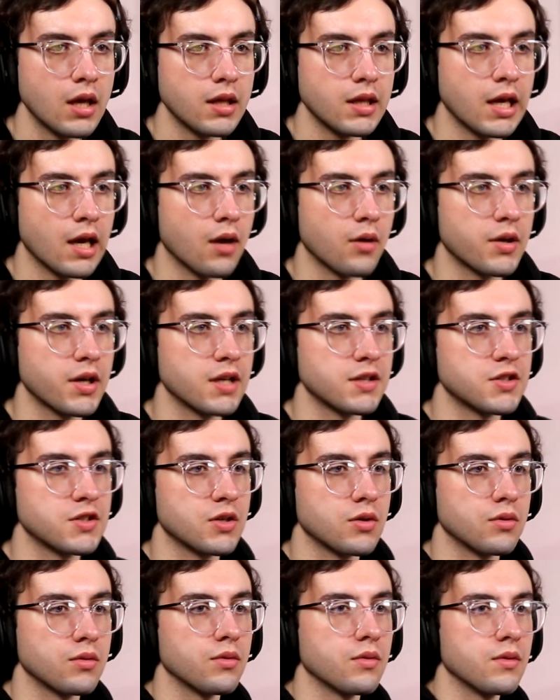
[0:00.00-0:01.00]
Yeah, okay,
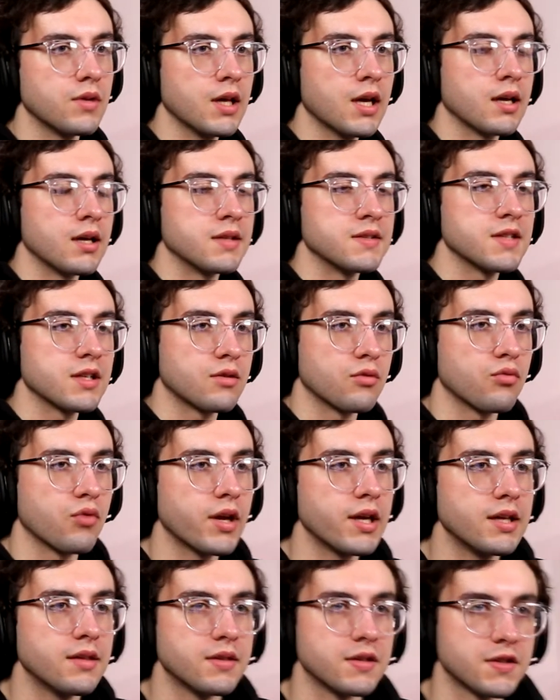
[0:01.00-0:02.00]
so yeah, it's like
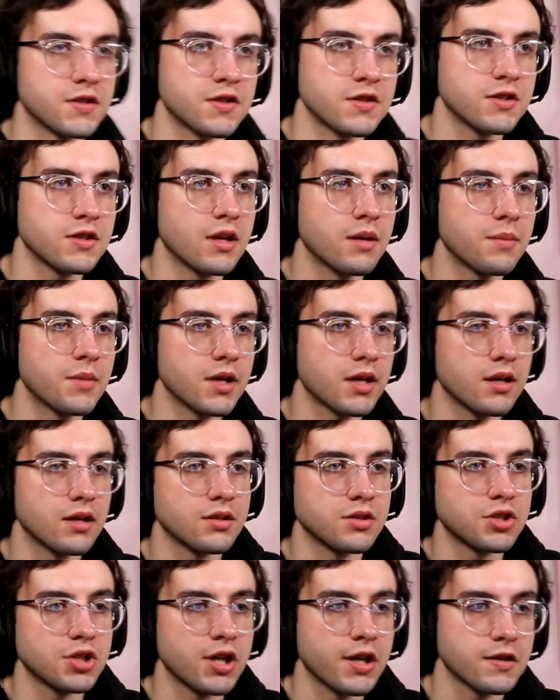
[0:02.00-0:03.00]
right in the stomach
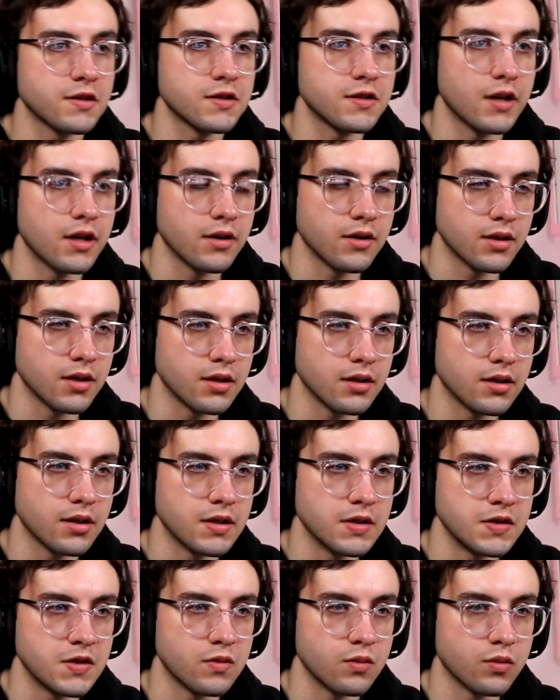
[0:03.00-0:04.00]
chest area
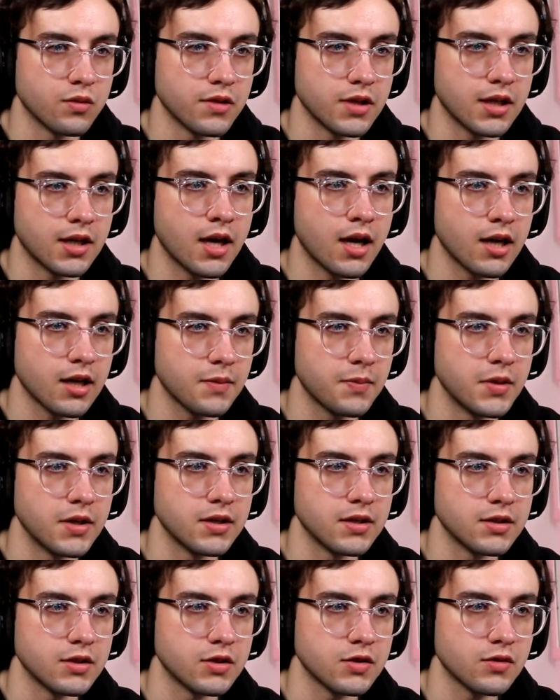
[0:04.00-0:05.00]
is where the cockpit
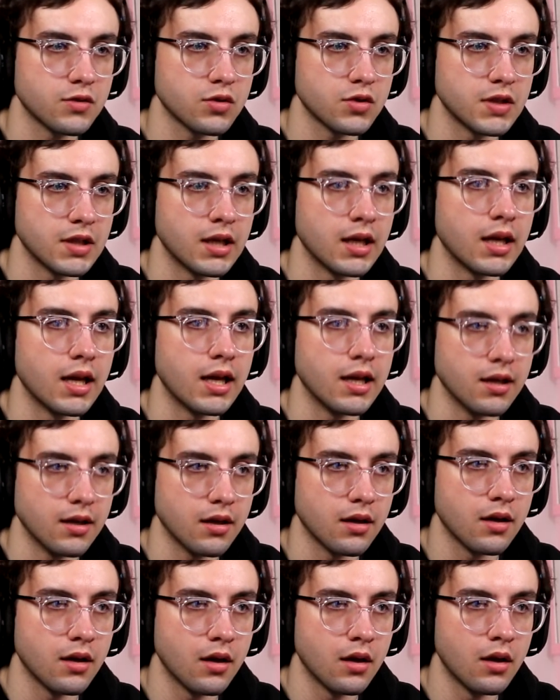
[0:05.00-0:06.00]
is to get
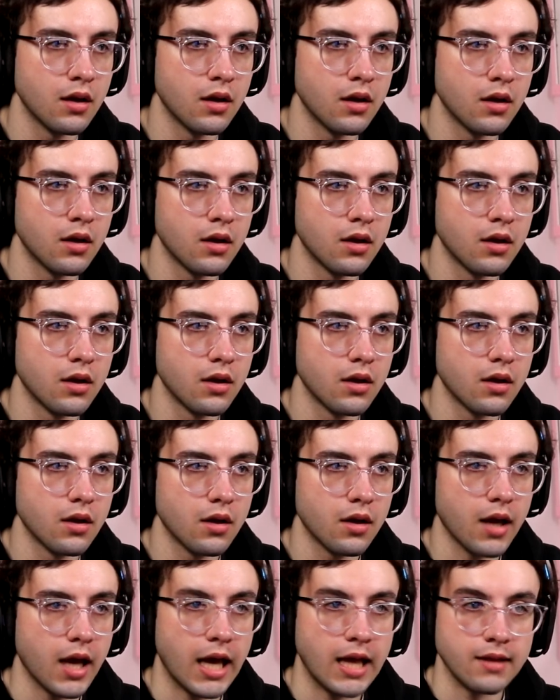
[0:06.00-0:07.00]
in,
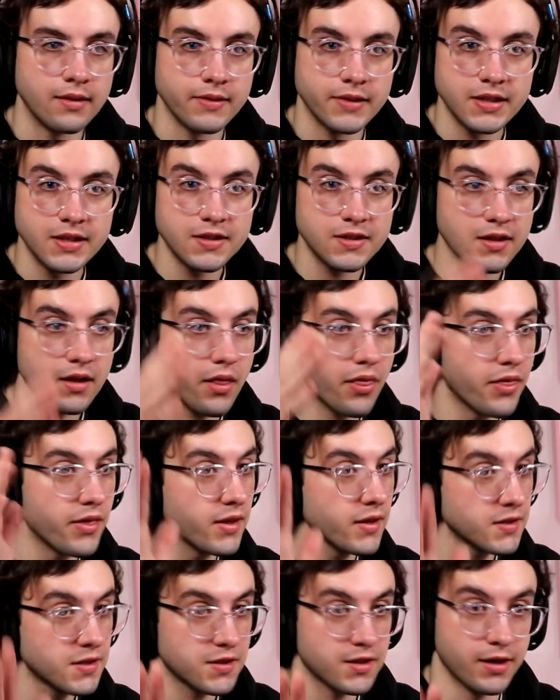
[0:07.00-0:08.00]
at least on
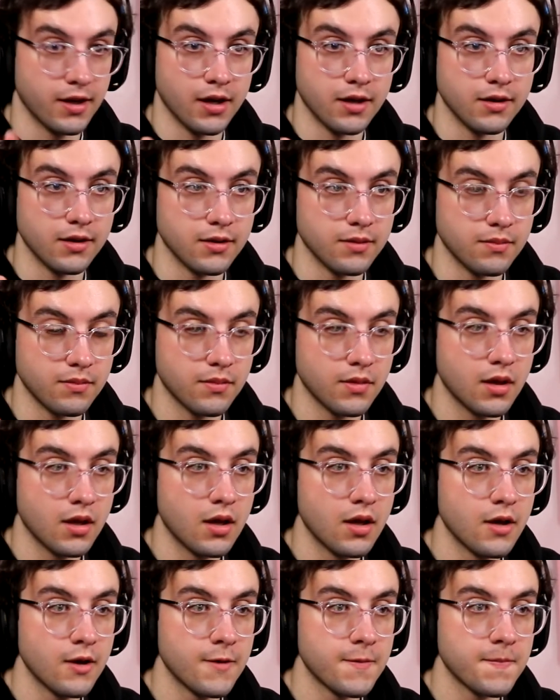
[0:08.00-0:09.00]
this Gundam.
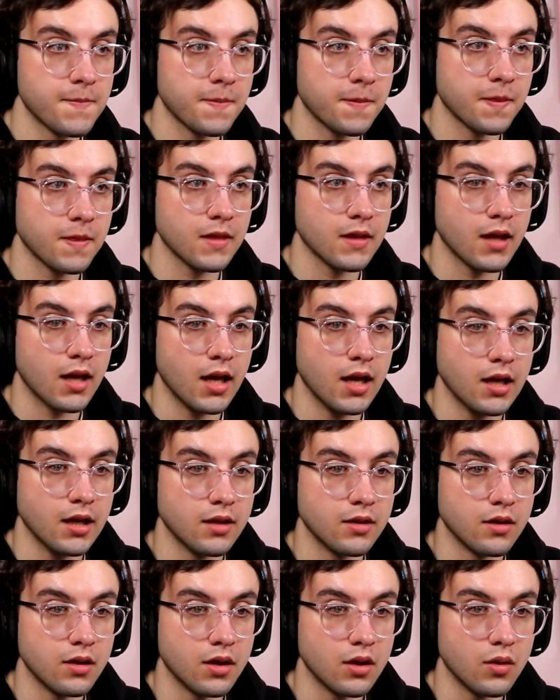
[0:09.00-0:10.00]

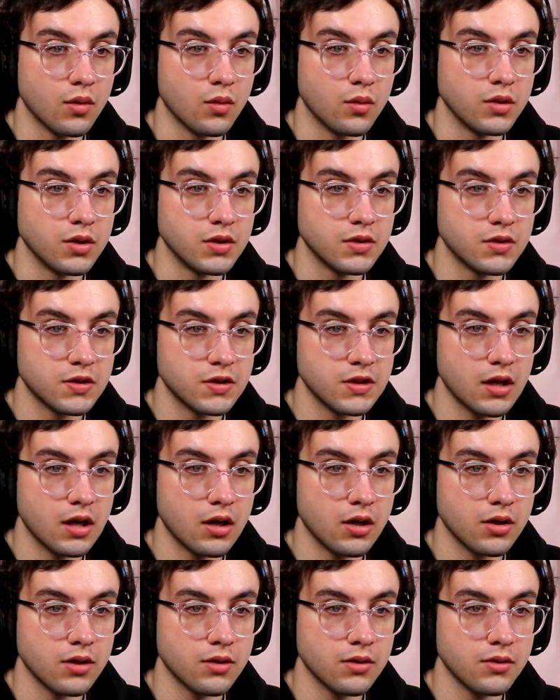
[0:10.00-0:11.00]
And when you
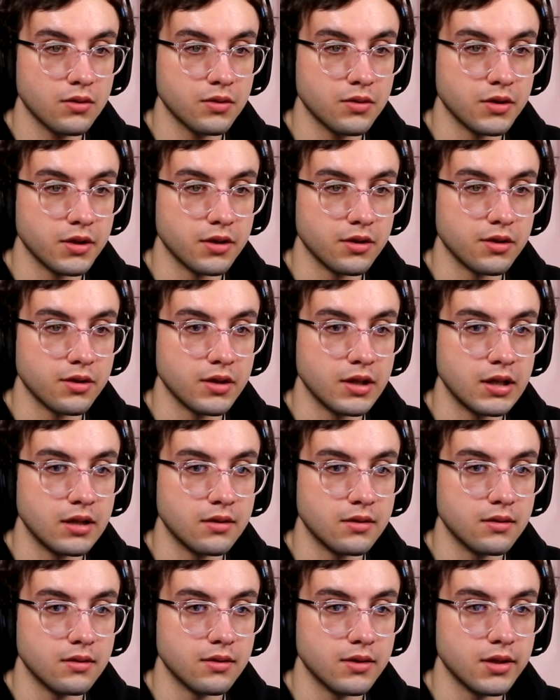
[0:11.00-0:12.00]
saw earlier, he
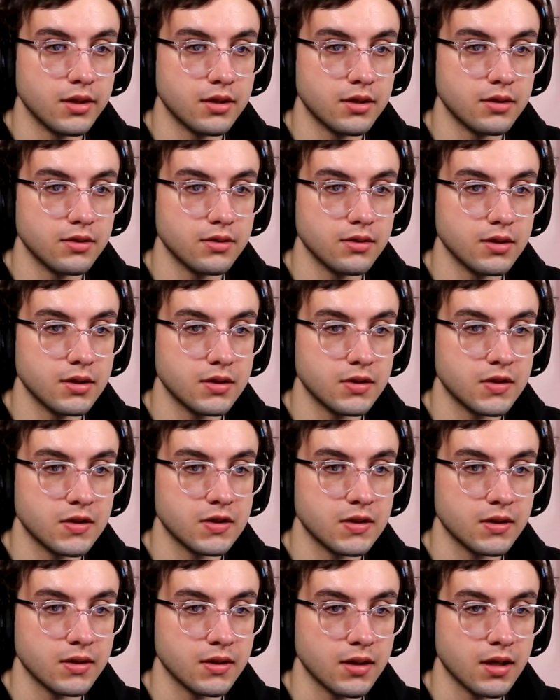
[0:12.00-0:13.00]
literally
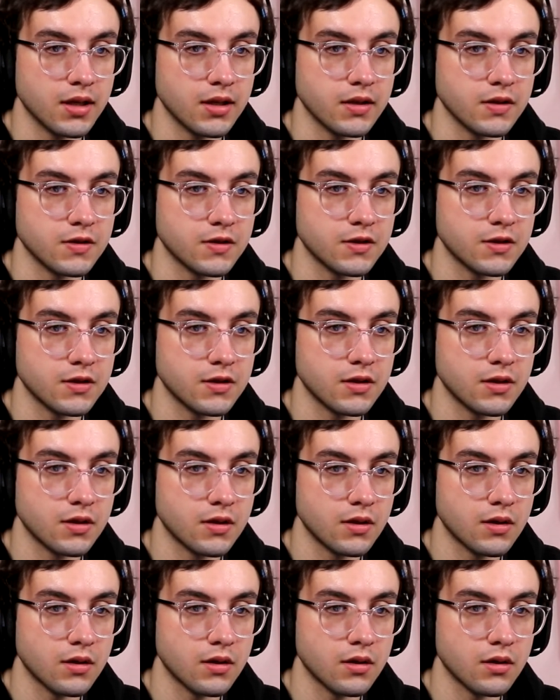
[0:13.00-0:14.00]
sliced,
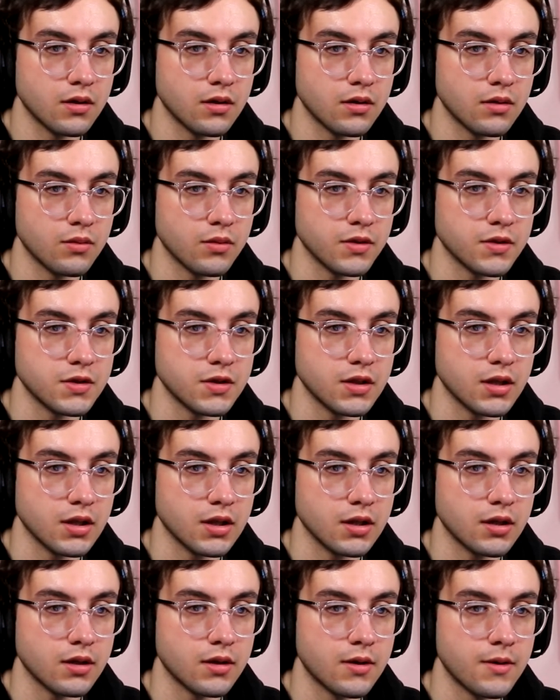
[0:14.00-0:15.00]
where's it
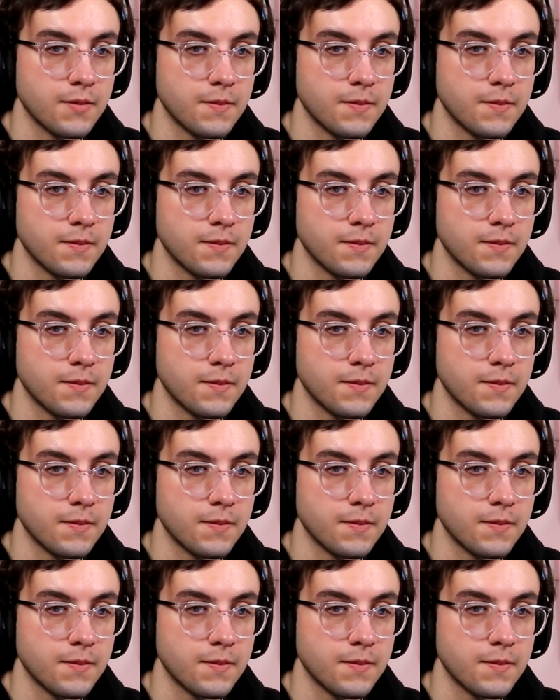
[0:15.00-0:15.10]
at?